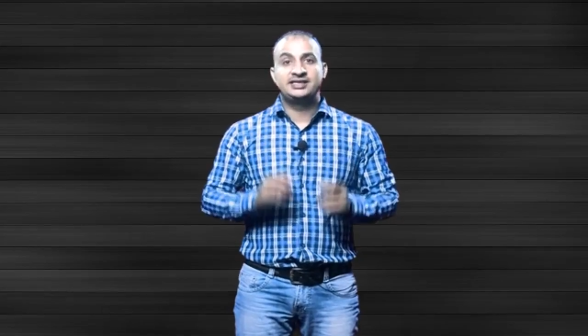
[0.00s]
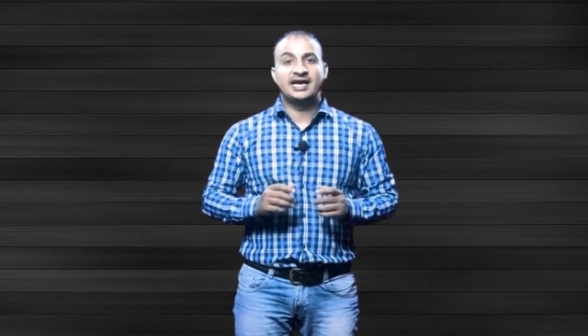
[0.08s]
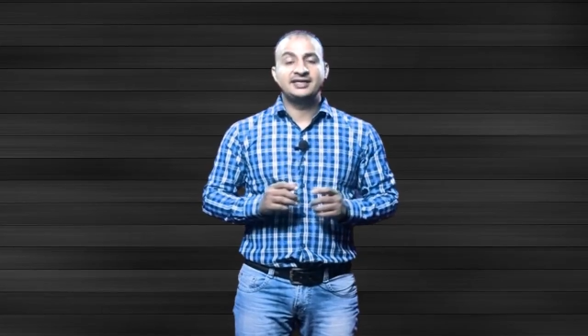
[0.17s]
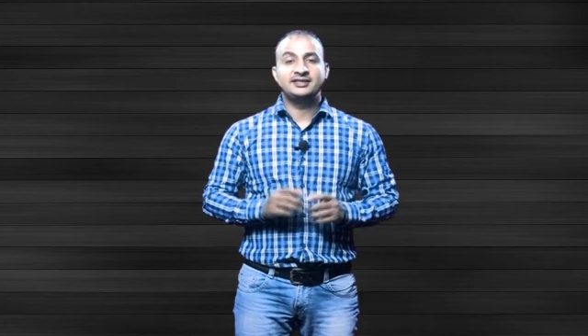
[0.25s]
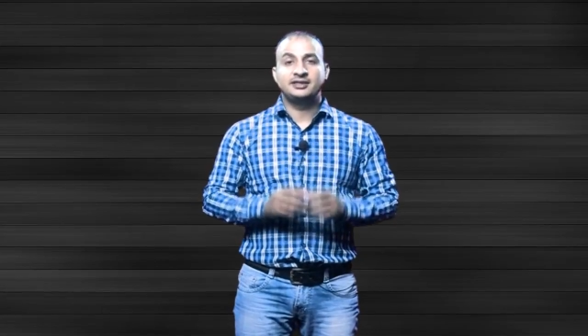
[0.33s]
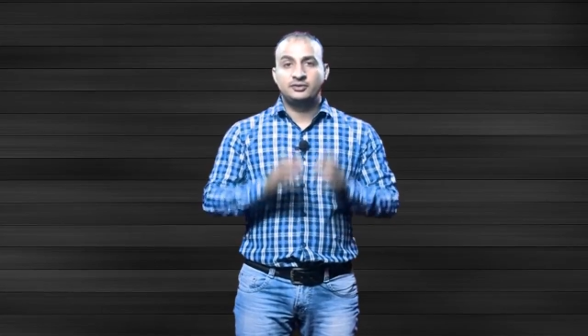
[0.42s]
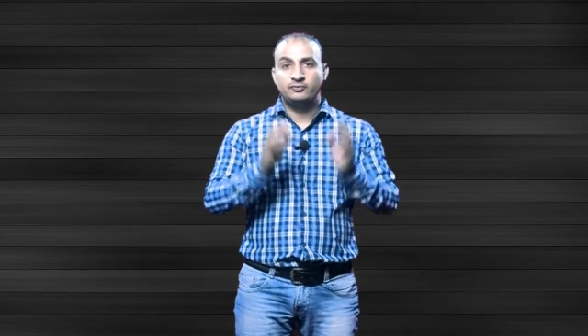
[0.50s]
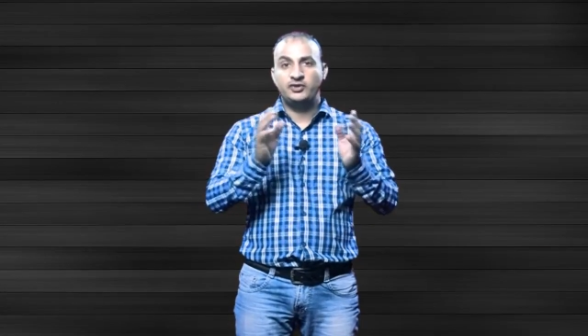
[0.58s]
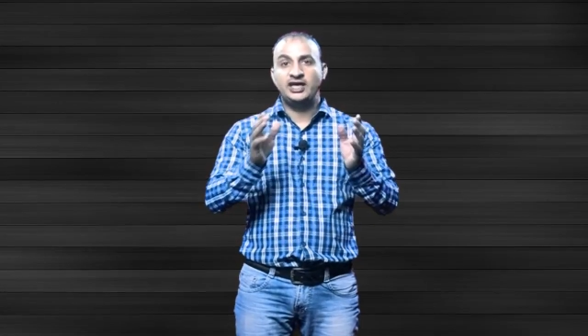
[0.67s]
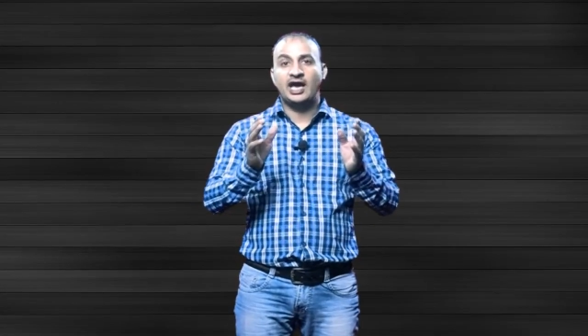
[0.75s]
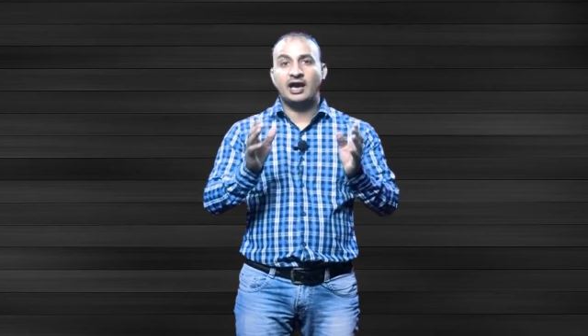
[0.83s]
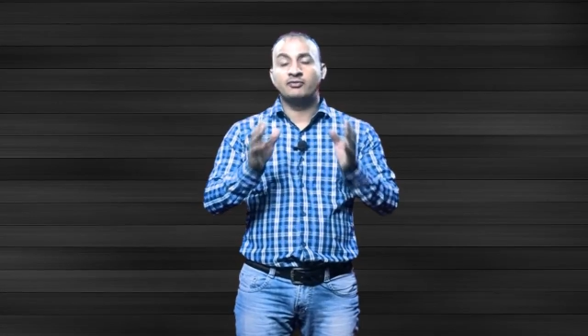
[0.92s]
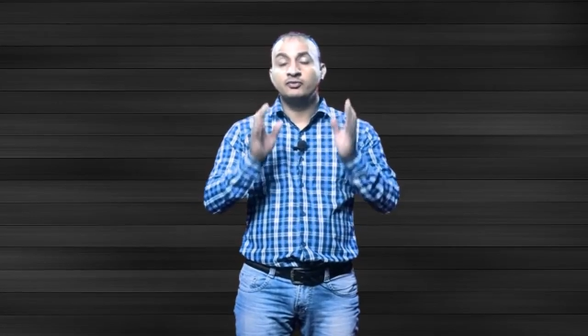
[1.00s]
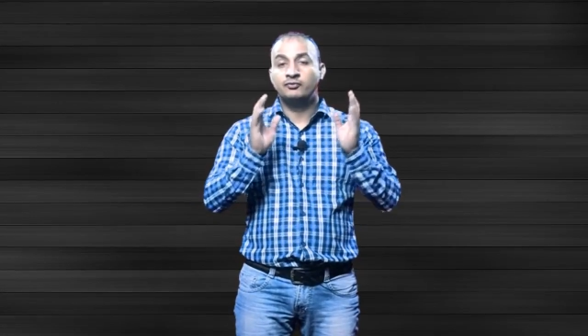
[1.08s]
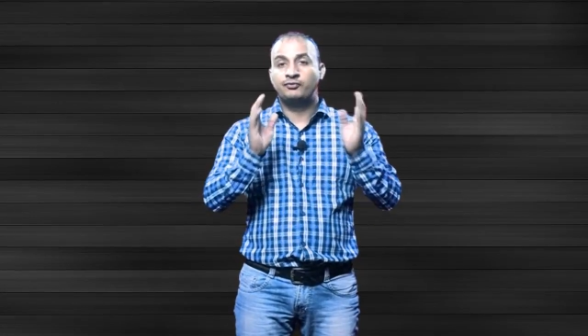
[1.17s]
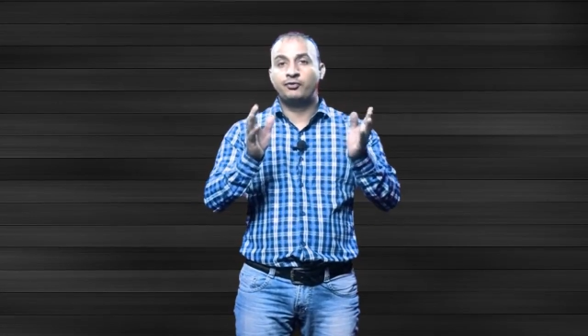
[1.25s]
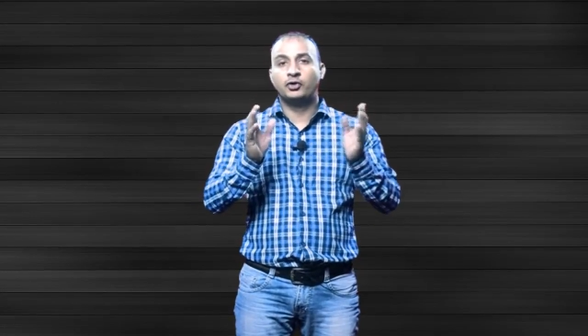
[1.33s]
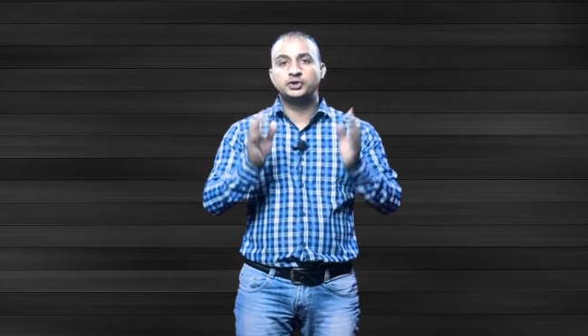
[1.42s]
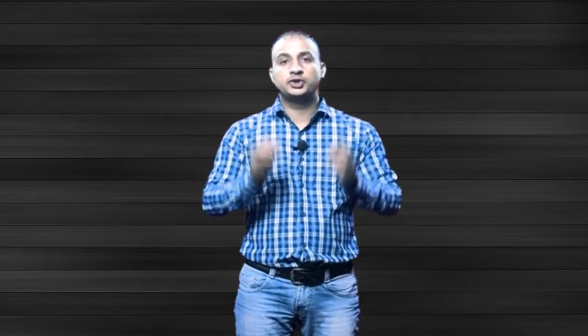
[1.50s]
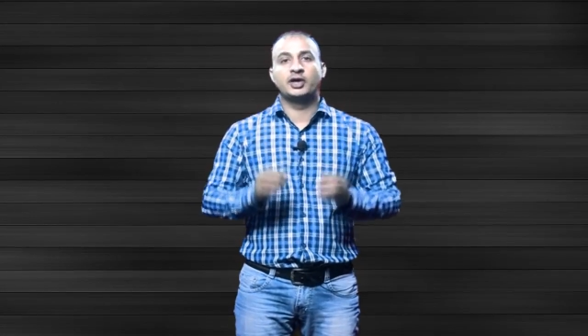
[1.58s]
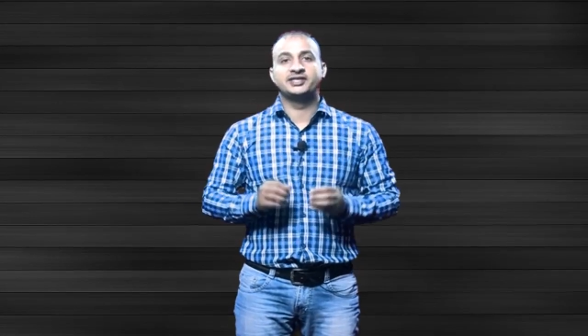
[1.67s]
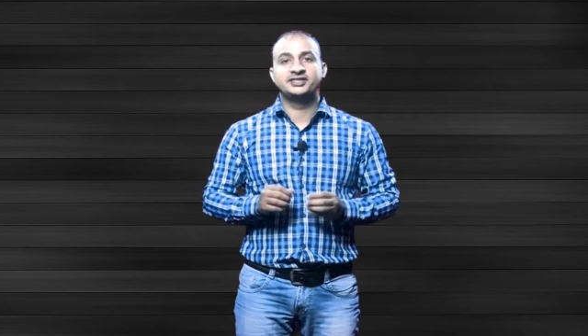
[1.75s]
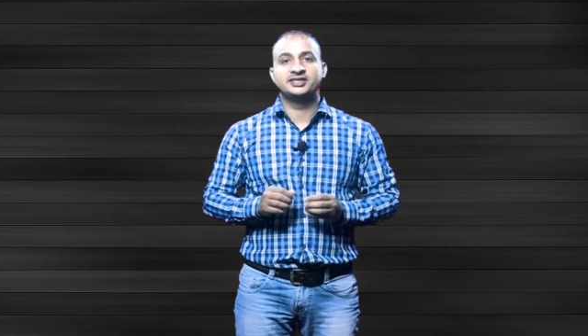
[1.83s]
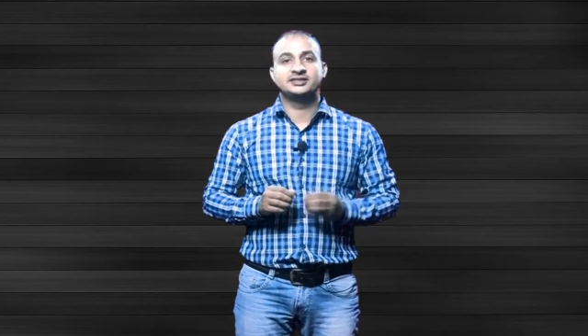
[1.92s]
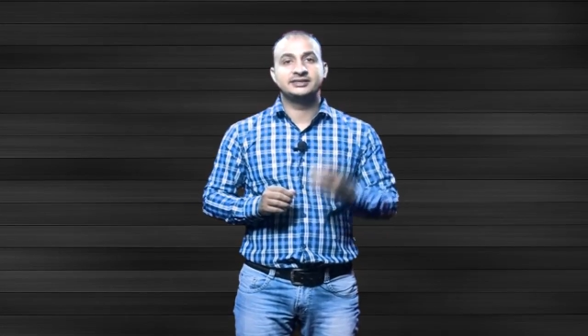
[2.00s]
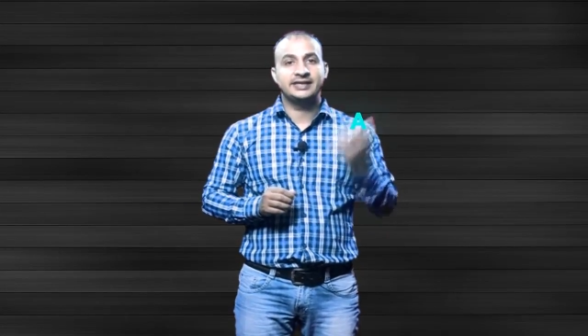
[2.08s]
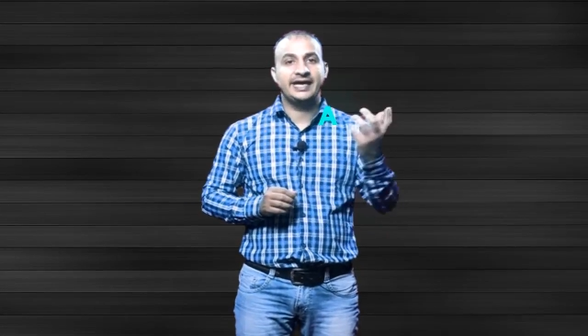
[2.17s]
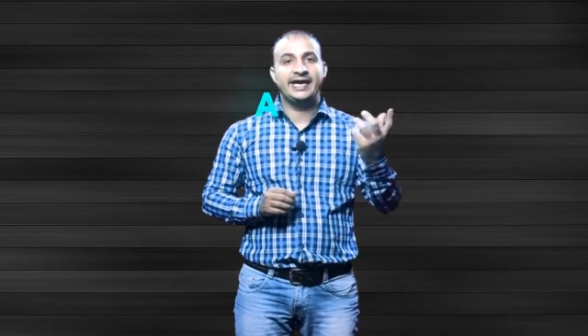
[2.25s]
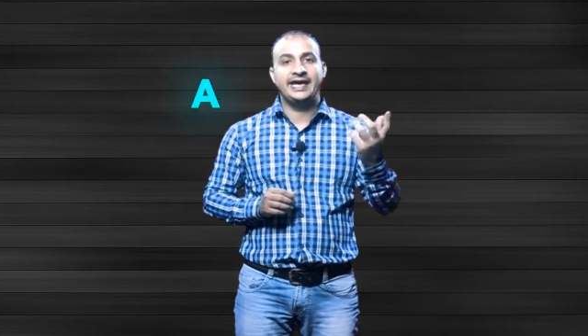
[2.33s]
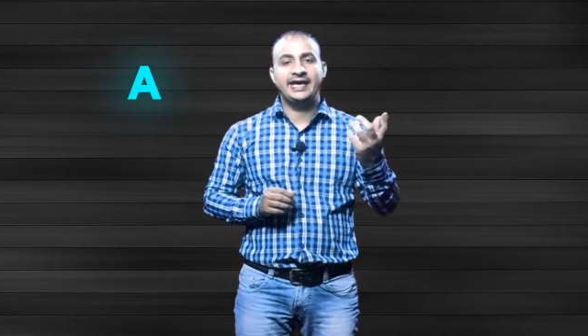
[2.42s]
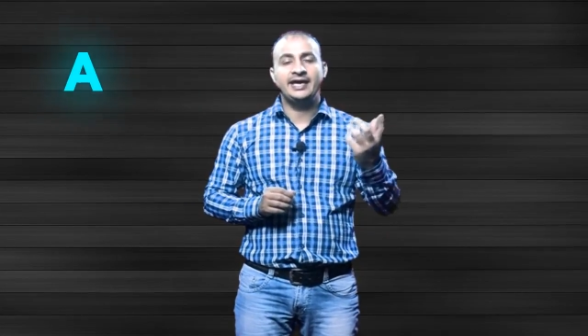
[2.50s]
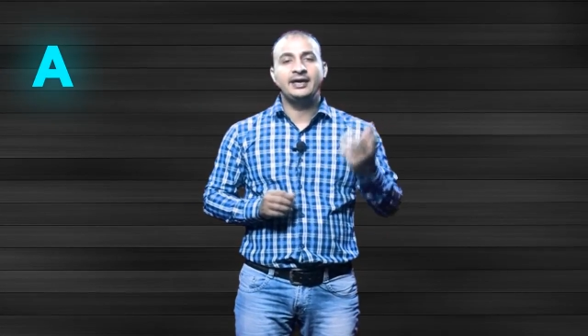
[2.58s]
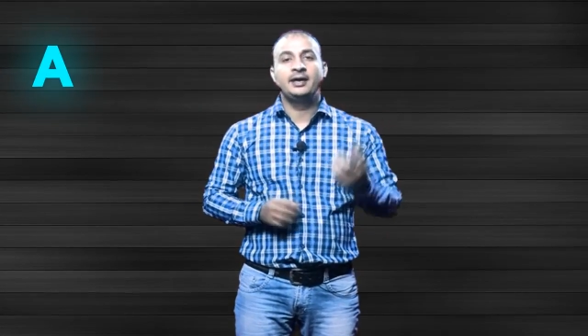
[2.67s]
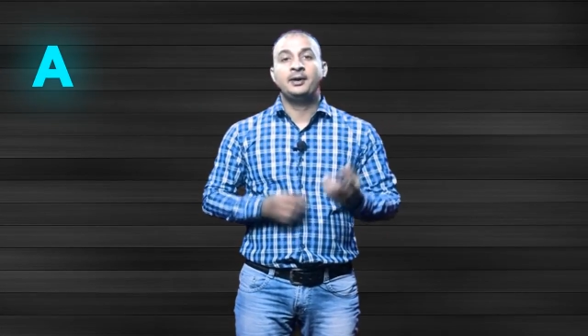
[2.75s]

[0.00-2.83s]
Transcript: Let we have four choices A,